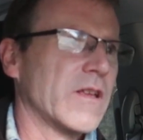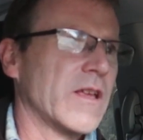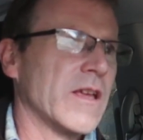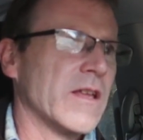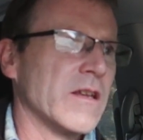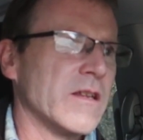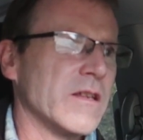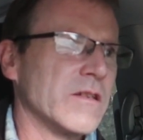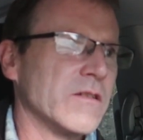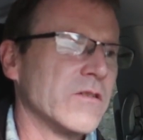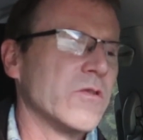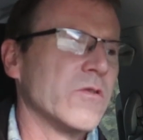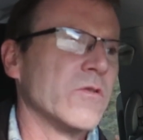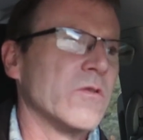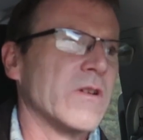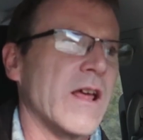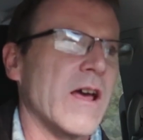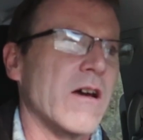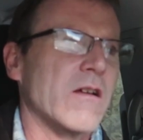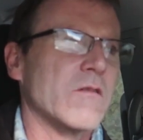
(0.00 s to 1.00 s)
getting
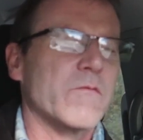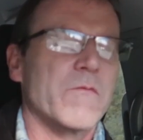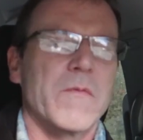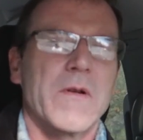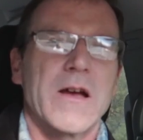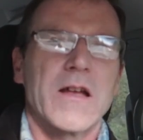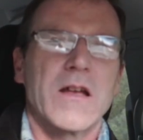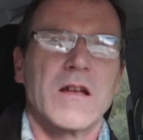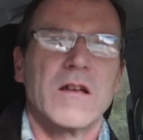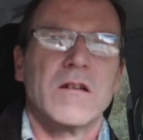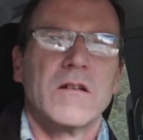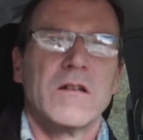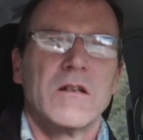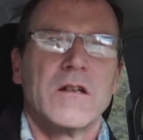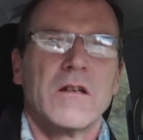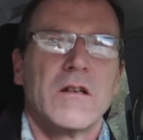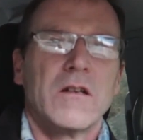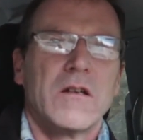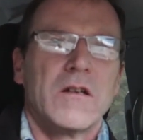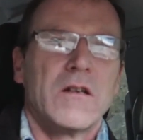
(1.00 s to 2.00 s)
into and out of my
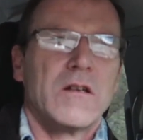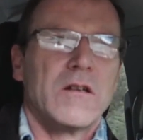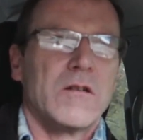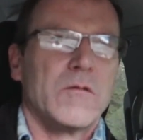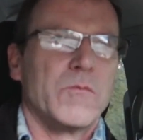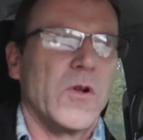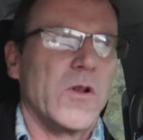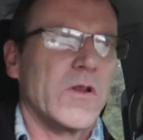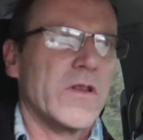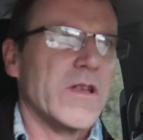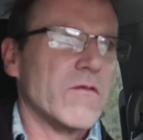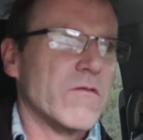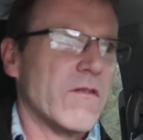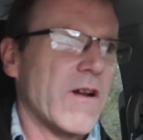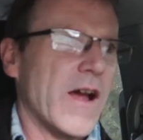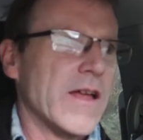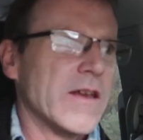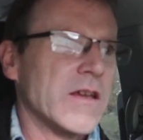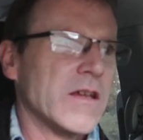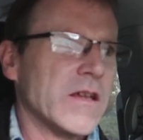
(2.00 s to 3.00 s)
bulky
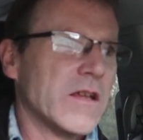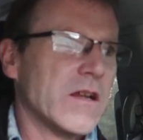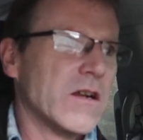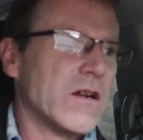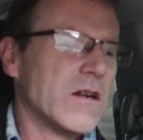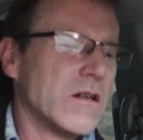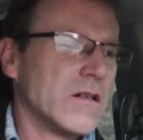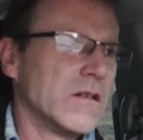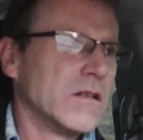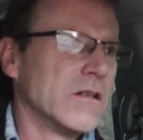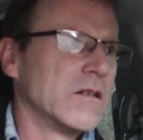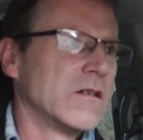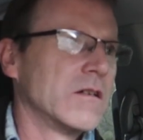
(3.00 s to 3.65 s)
riding gear.